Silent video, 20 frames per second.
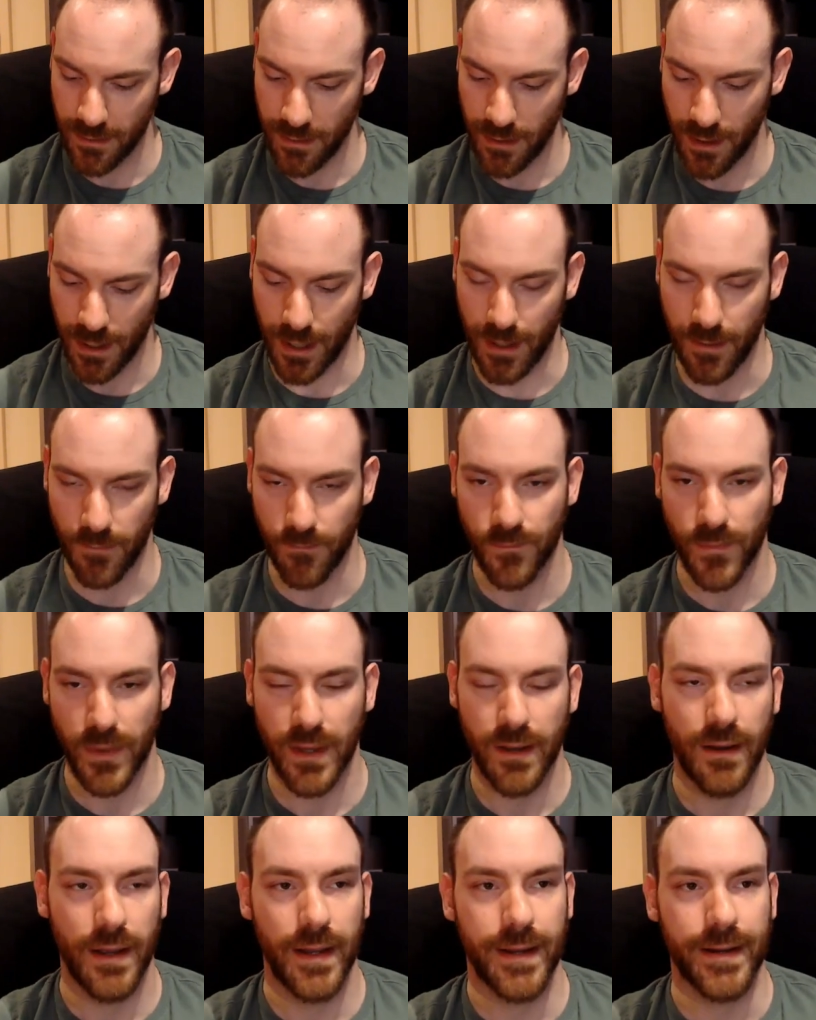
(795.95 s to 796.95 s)
Uh,
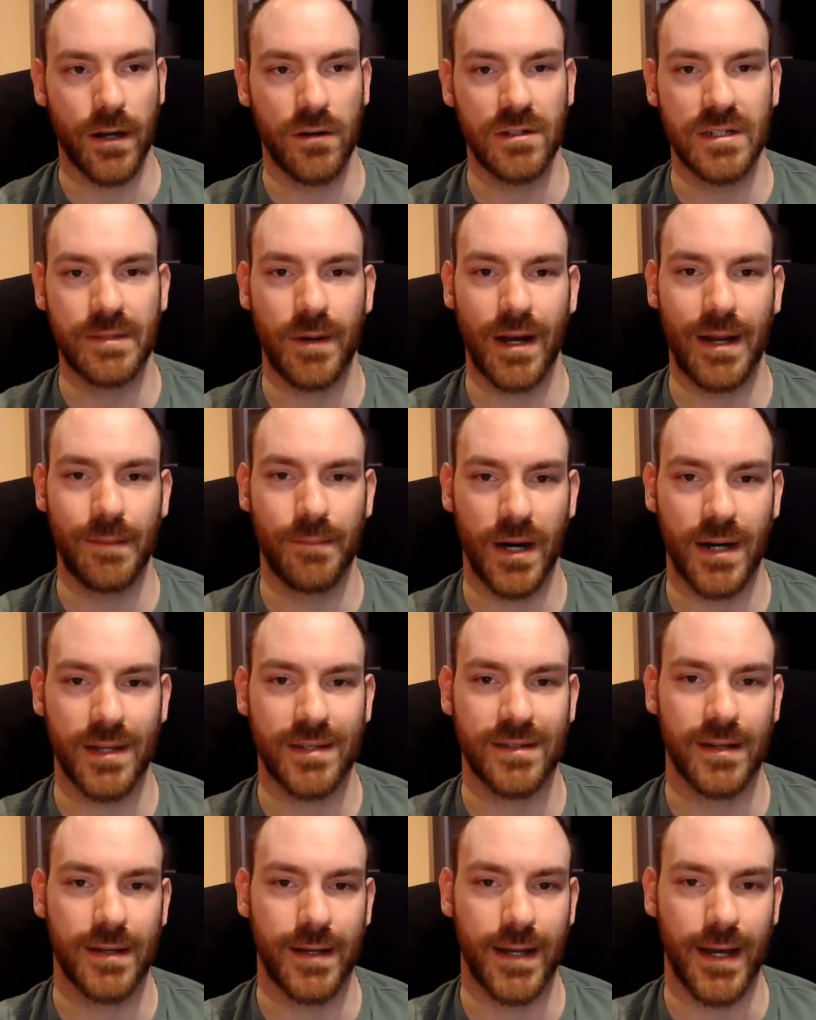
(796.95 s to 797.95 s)
he goes by
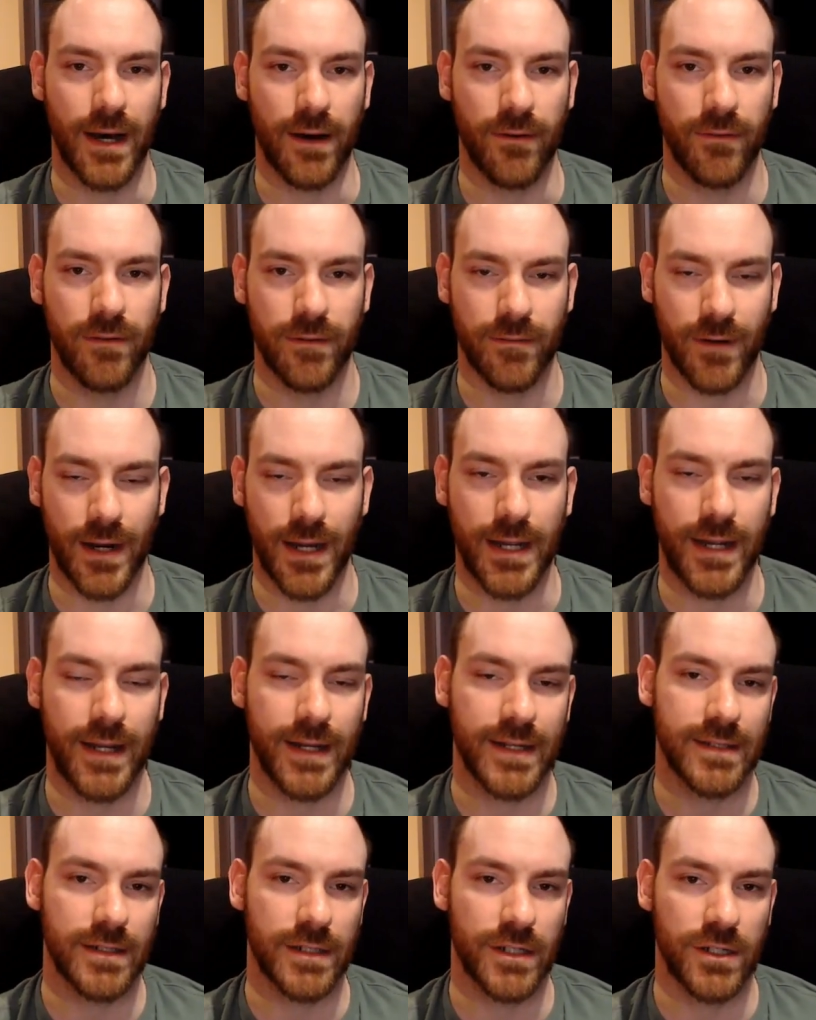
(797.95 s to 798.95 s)
Master Yao, right? He
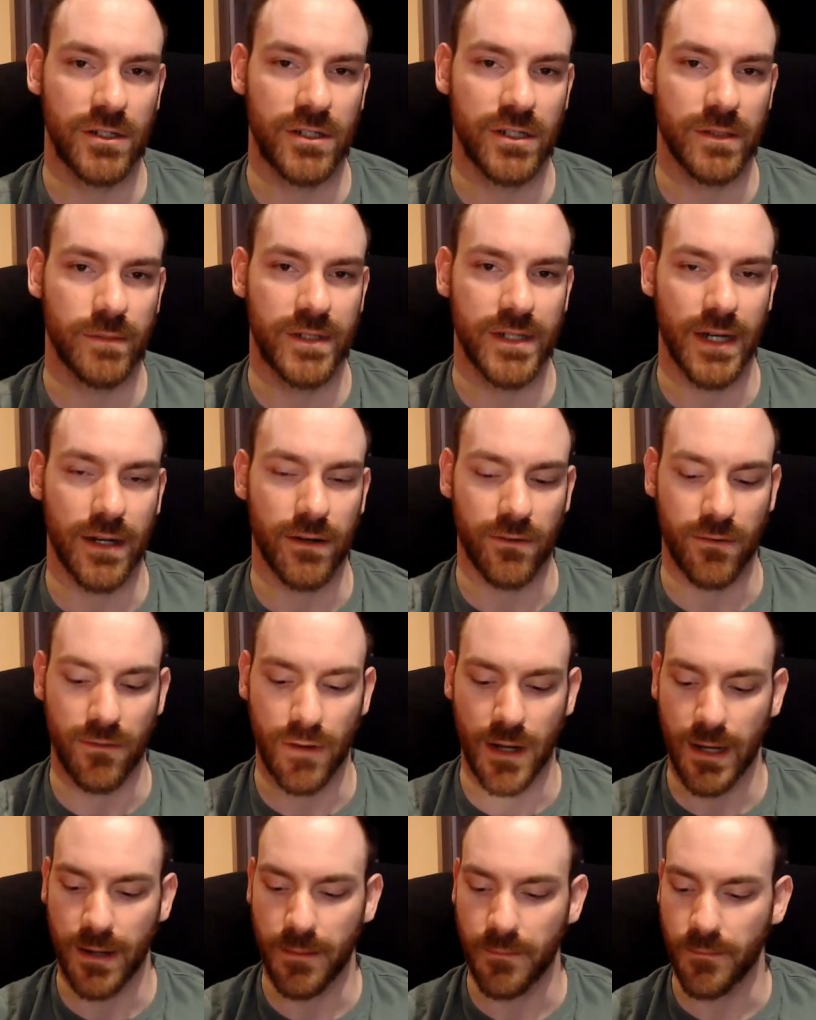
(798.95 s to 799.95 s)
has a YouTube channel,
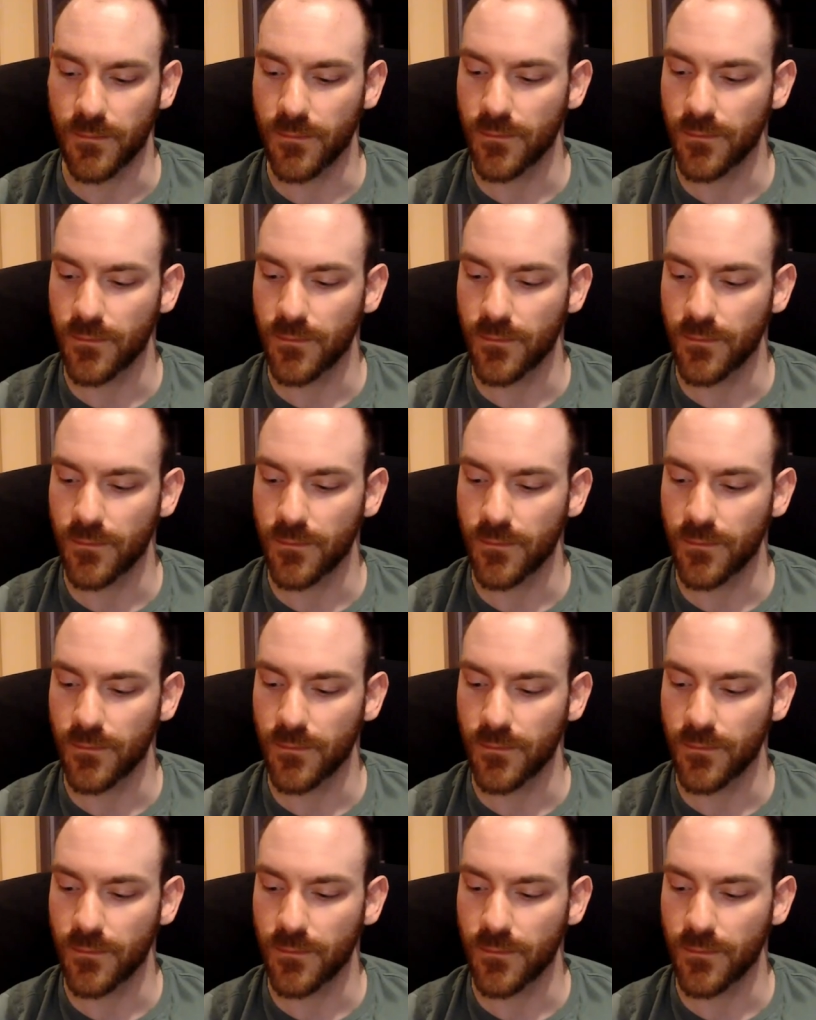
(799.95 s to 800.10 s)
um,